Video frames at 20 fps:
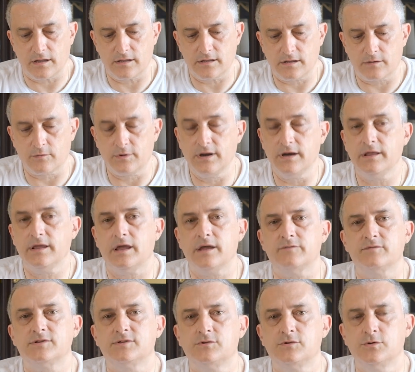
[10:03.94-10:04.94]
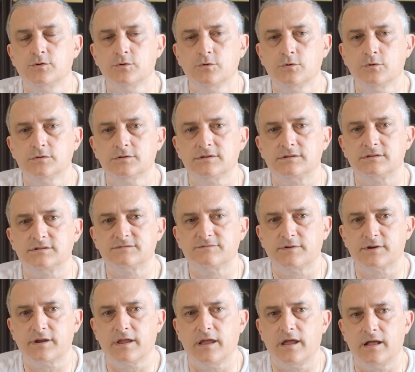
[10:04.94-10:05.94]
really have a tool that is
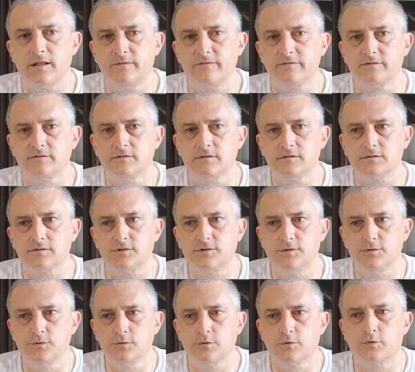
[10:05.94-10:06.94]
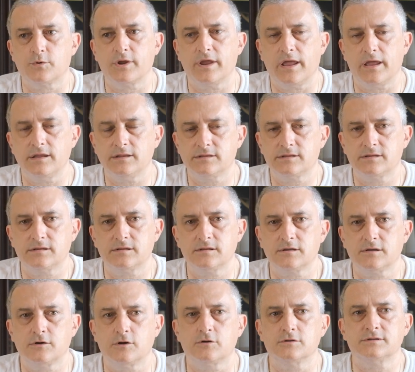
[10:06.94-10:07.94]
very helpful to create
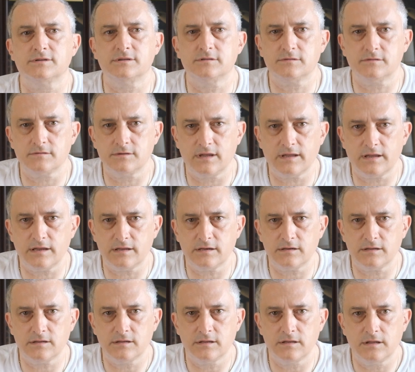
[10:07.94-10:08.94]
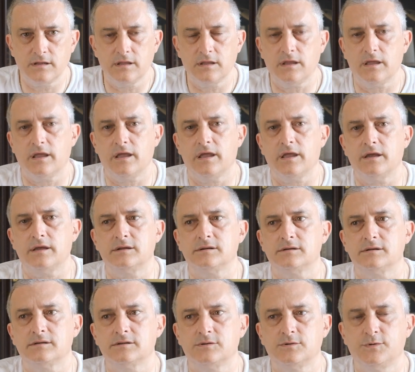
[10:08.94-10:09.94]
content online
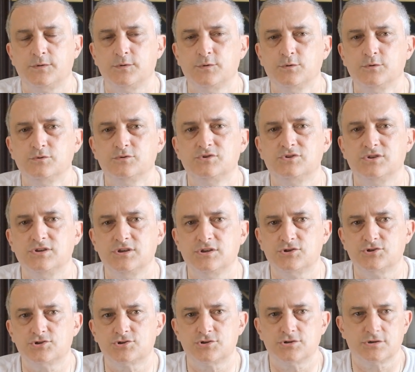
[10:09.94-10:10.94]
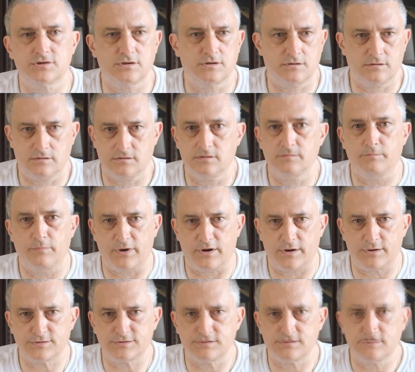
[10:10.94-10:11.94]
and to teach in
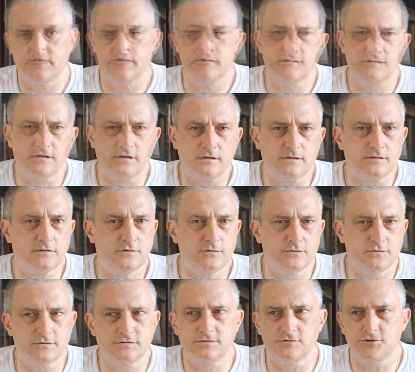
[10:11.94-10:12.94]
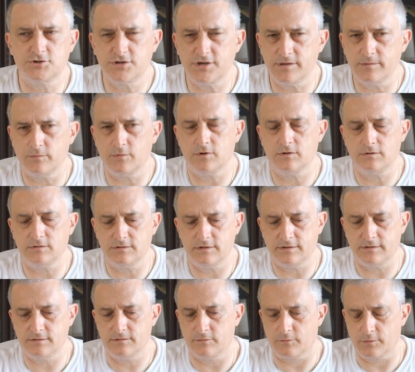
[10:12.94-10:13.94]
person. So kudos to Shimbol.
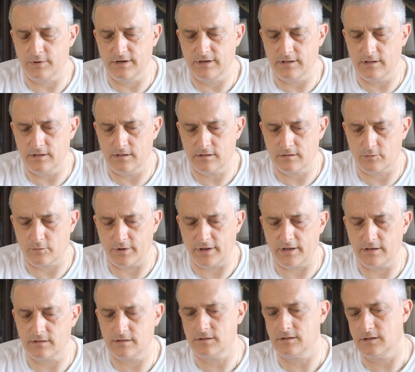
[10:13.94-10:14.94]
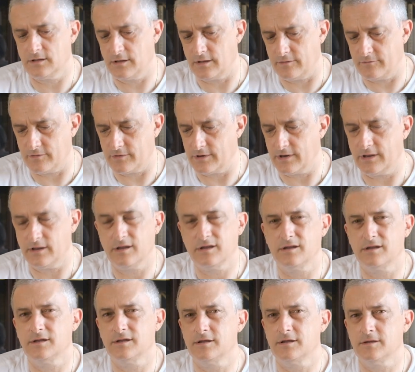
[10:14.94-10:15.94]
They really created a very
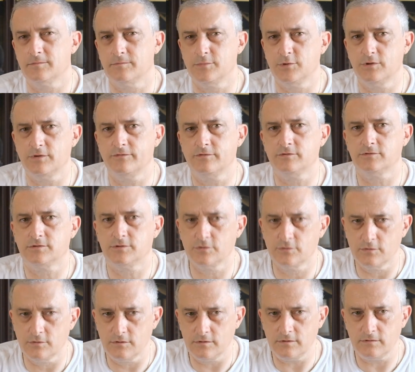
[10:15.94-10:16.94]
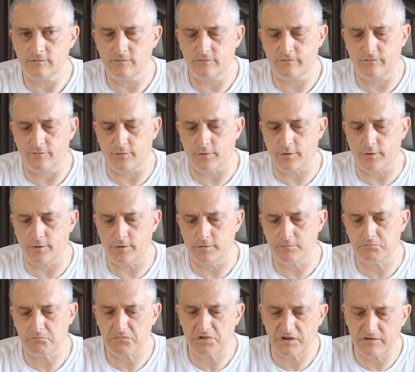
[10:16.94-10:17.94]
beautiful tool for
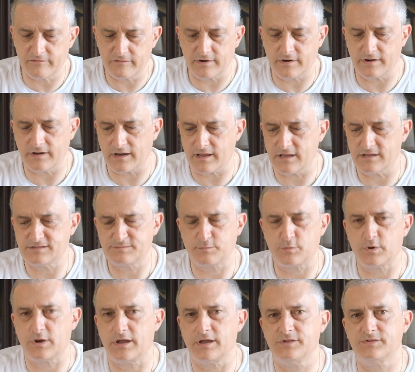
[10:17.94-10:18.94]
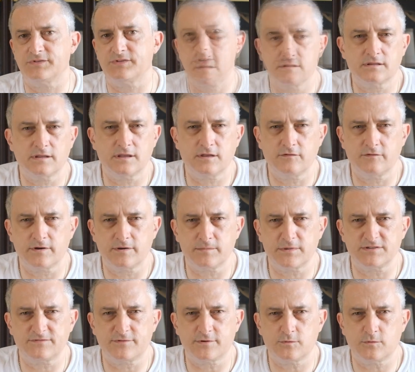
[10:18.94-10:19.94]
a very nice price. Thank you very
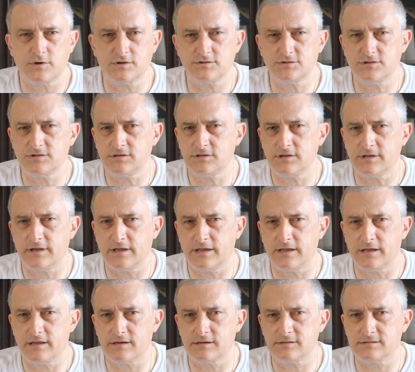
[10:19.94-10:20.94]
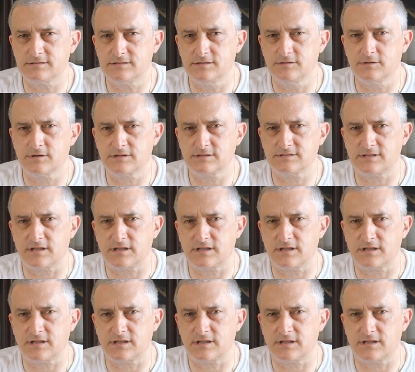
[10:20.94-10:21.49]
much for watching, and see you next